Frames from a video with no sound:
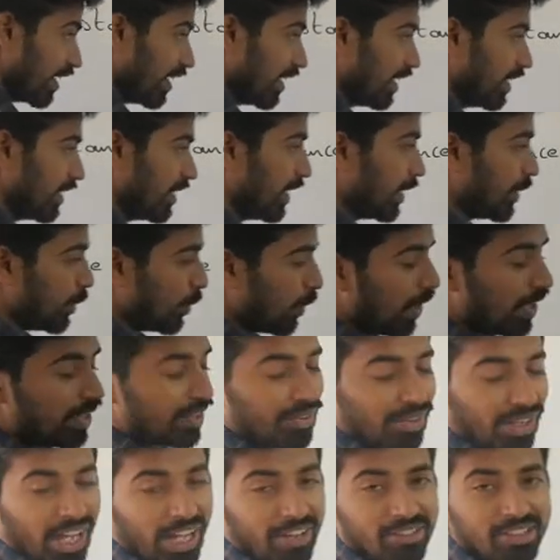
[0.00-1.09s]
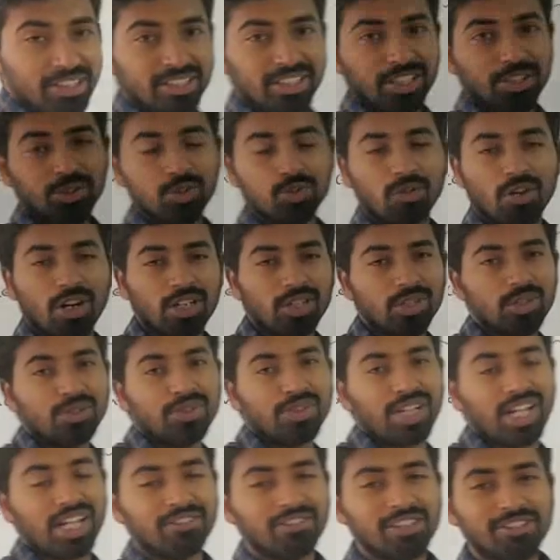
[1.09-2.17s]
that you are traveling, that you want to
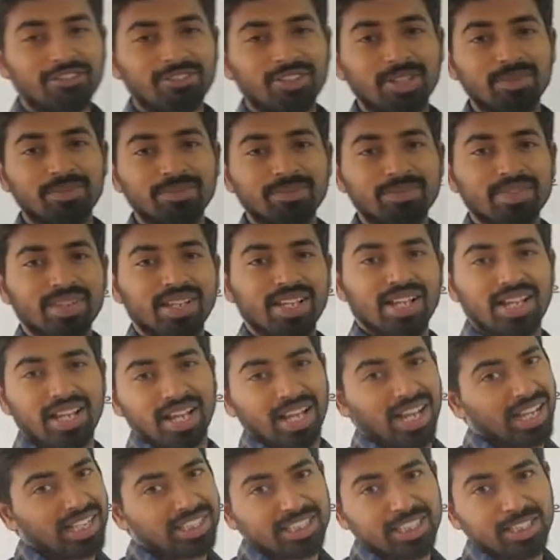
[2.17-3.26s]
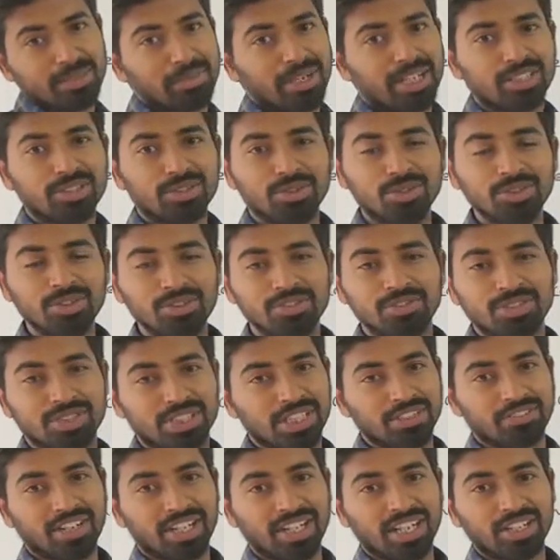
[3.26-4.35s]
travel from Hyderabad to
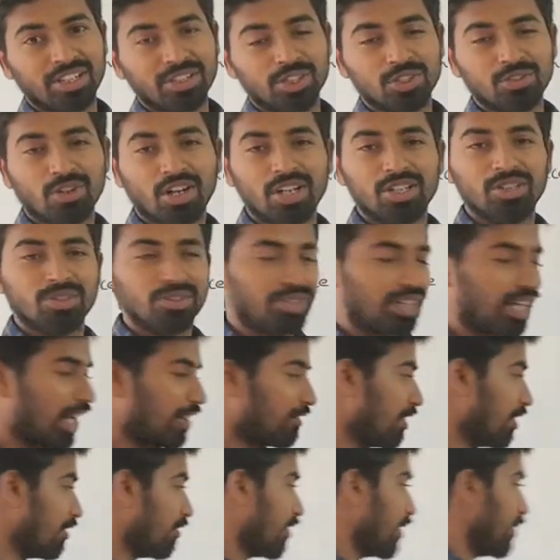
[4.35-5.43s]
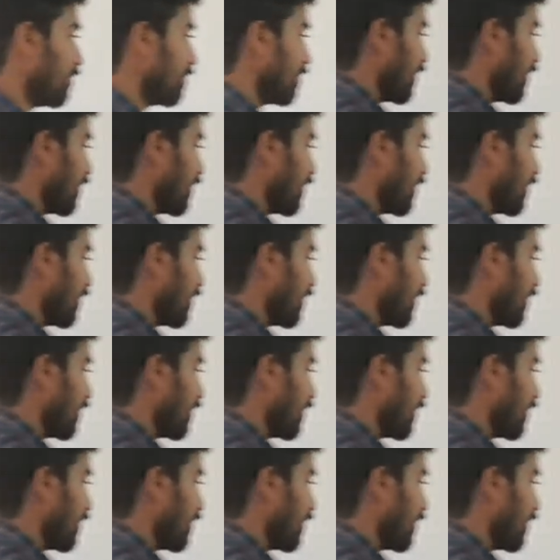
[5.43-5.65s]
Vijayawada. You want to travel from